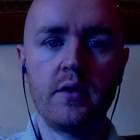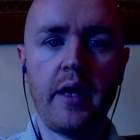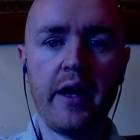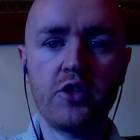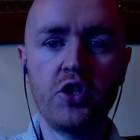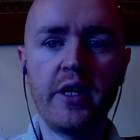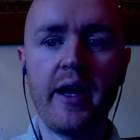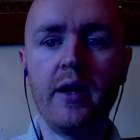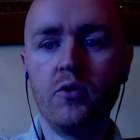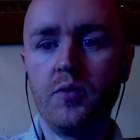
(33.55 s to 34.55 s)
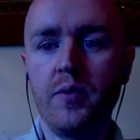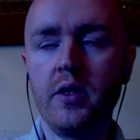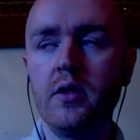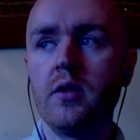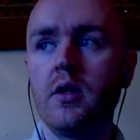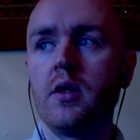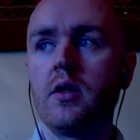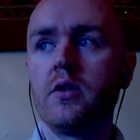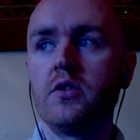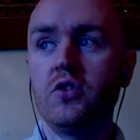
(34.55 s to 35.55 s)
actually how to be
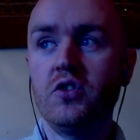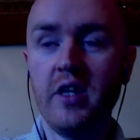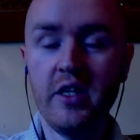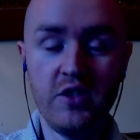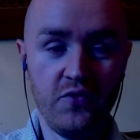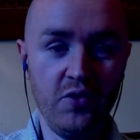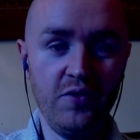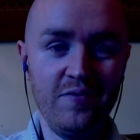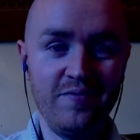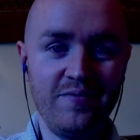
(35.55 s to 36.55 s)
successful